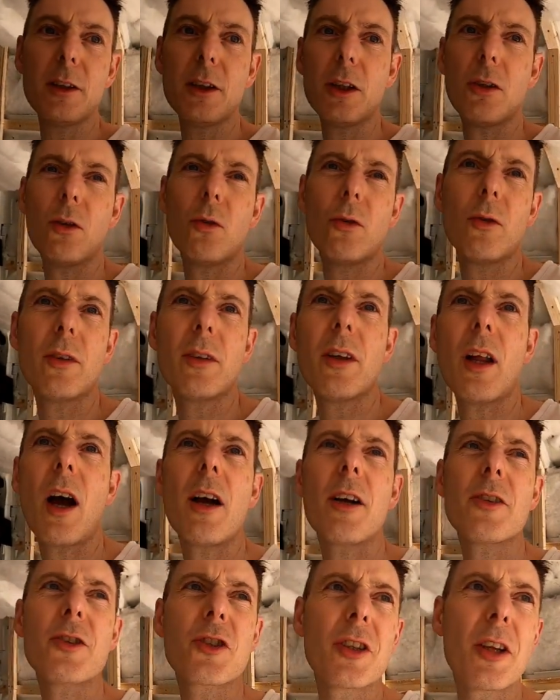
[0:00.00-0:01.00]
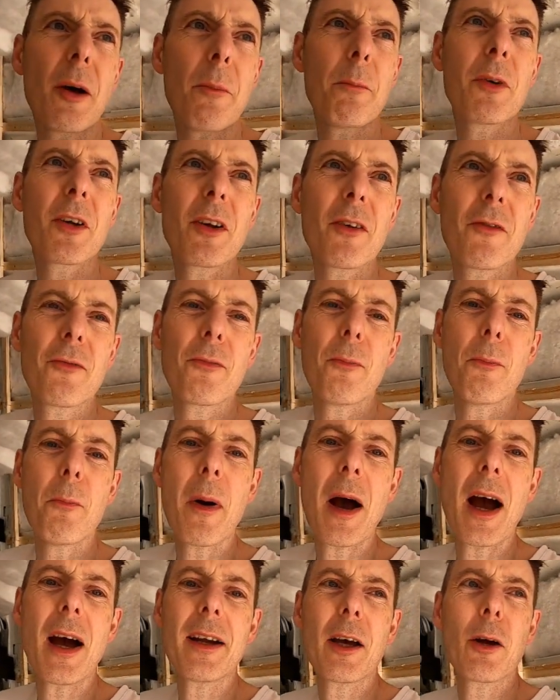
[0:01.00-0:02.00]
you know large number of
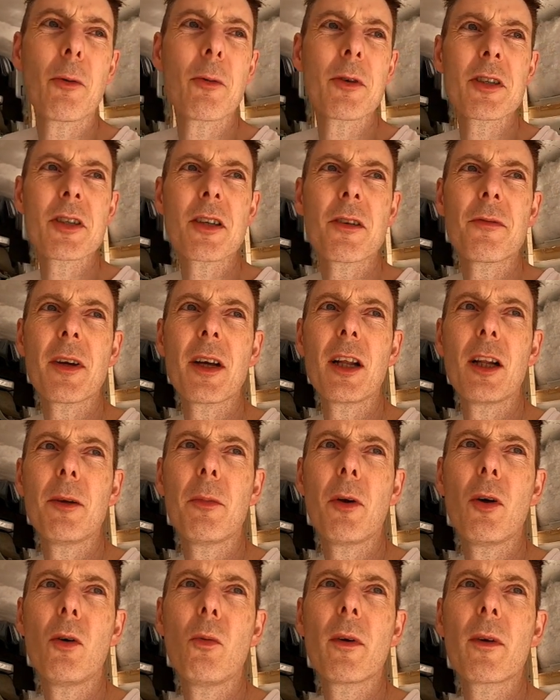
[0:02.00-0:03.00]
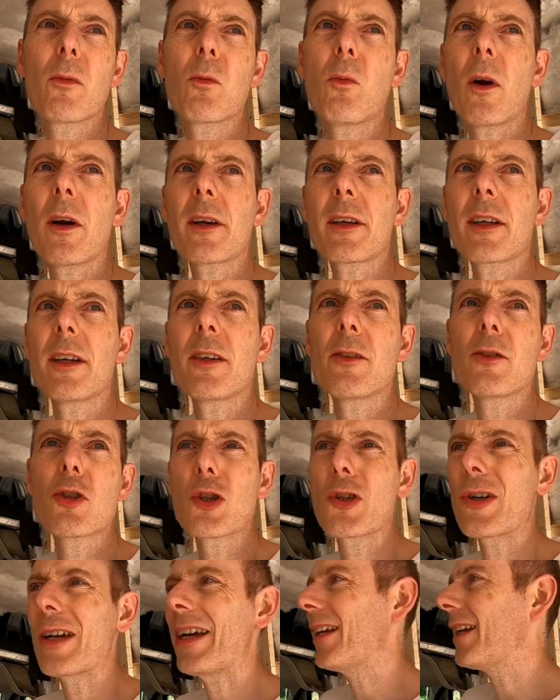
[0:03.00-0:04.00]
man hours available with working,
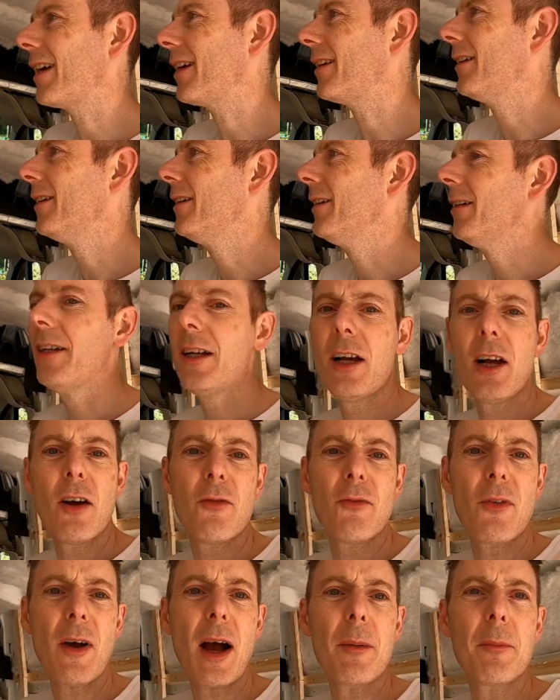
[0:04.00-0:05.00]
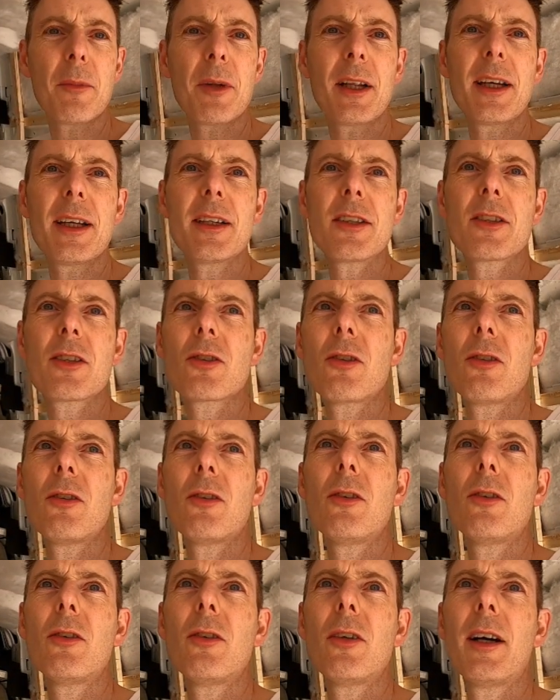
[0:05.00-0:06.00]
training, family.
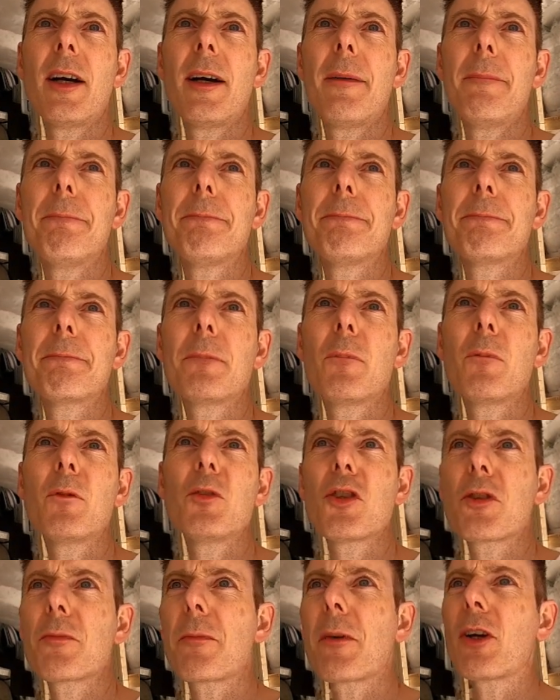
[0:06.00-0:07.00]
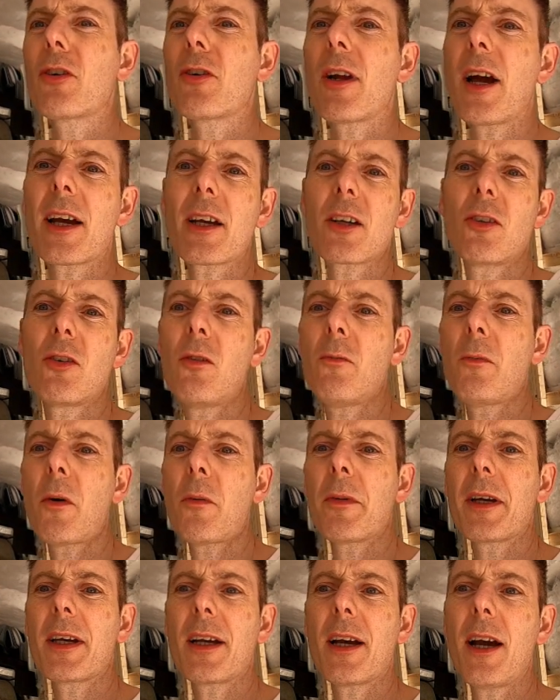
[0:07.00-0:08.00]
So um, just been cracking on
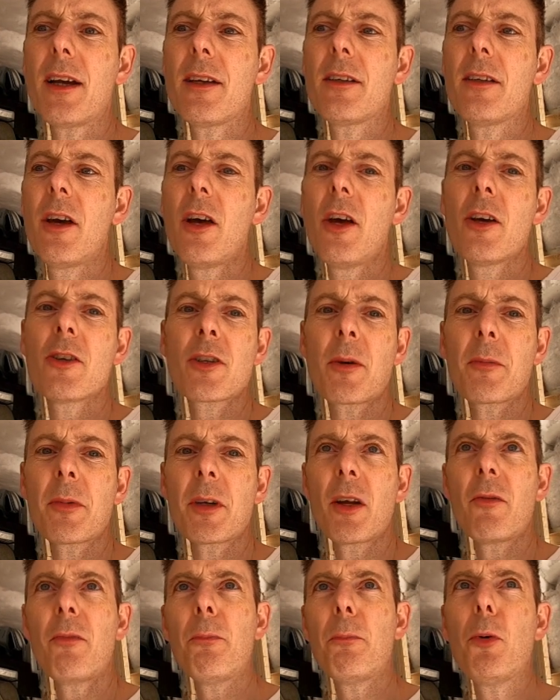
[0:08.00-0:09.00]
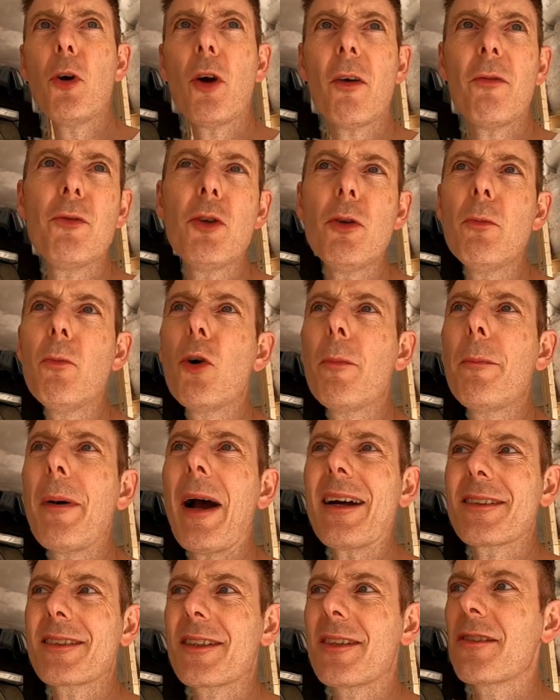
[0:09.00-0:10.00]
when we can. So I'm going to put a few more
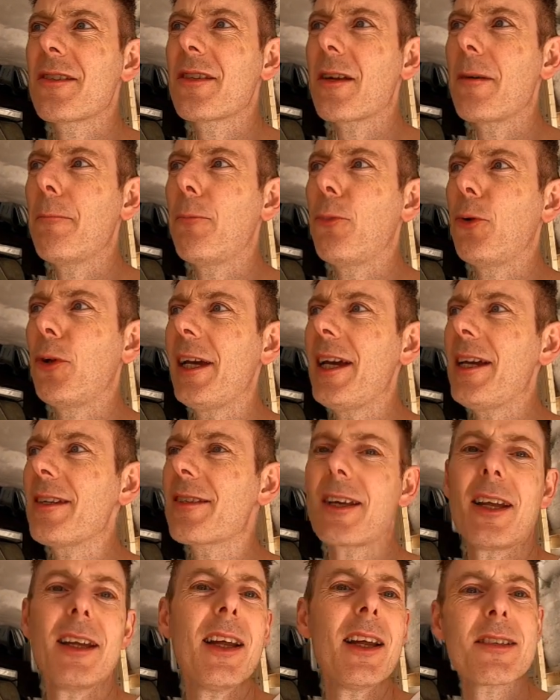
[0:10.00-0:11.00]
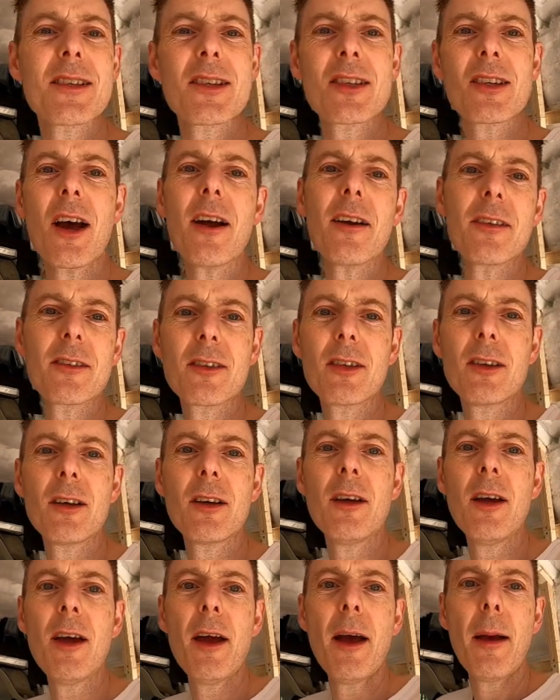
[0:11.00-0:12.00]
battens in place and then start
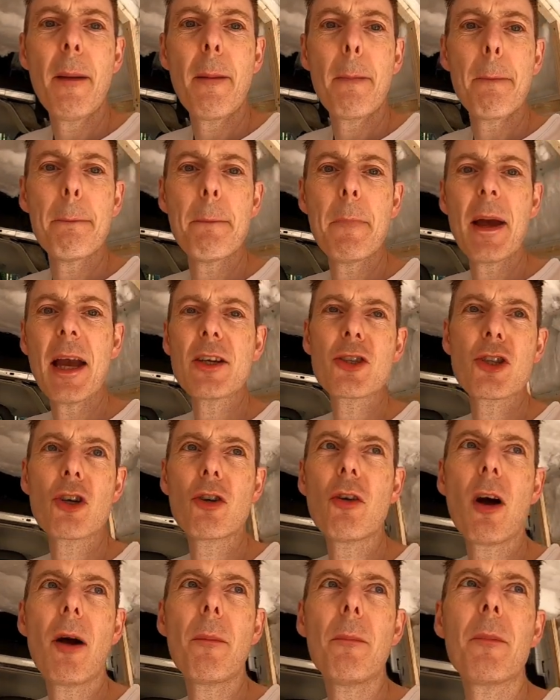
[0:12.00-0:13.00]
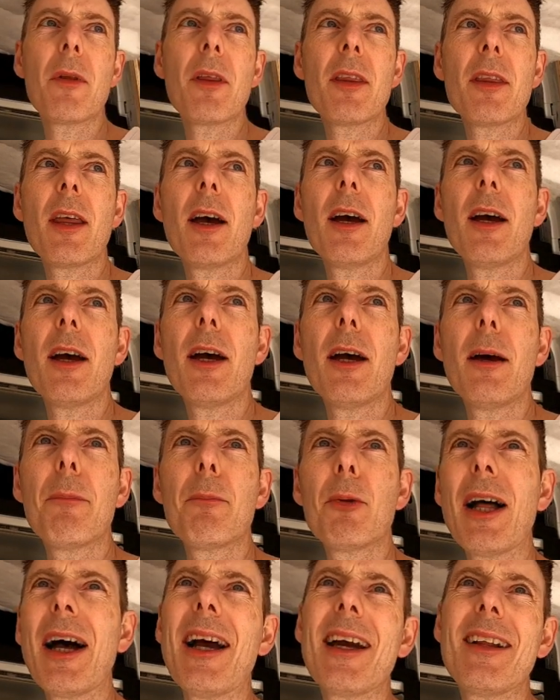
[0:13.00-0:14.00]
to measure up the
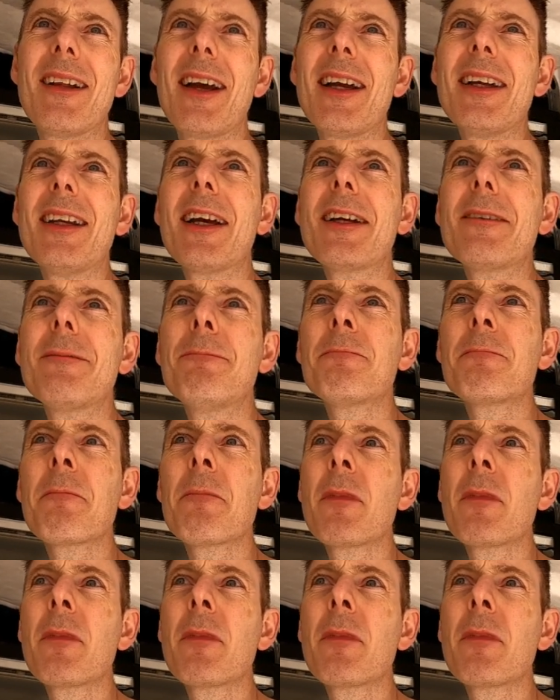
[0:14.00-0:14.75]
ply lining